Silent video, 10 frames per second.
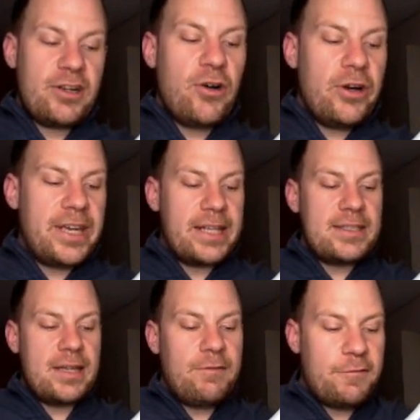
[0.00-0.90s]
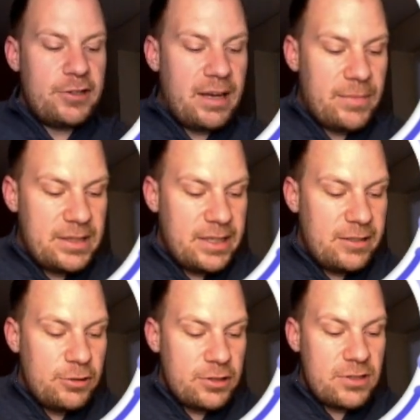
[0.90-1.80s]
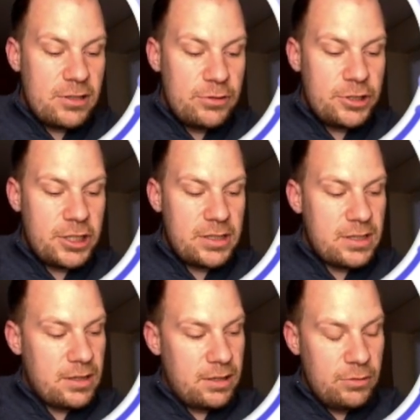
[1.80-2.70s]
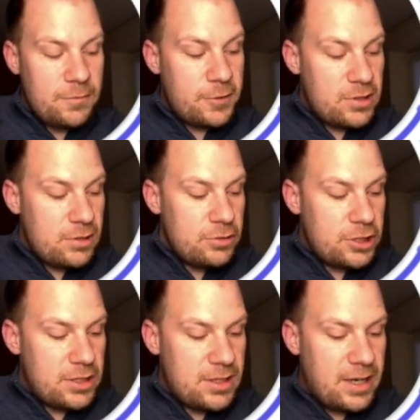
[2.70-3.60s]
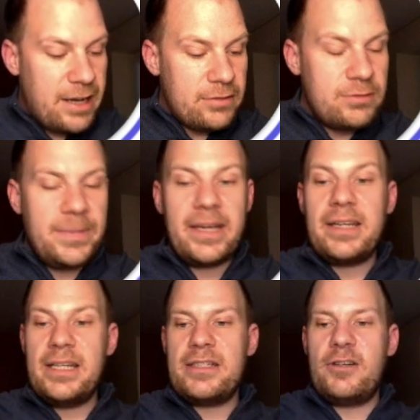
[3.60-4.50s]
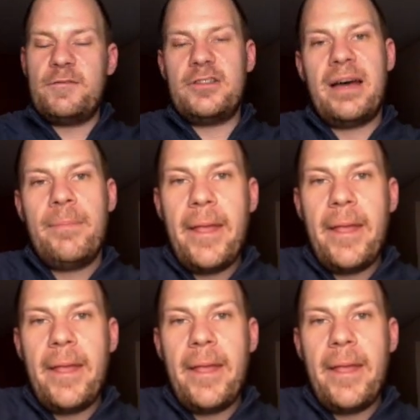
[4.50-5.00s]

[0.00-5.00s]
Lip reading: going gets tough for them and they look for solutions on how to make it easier for them,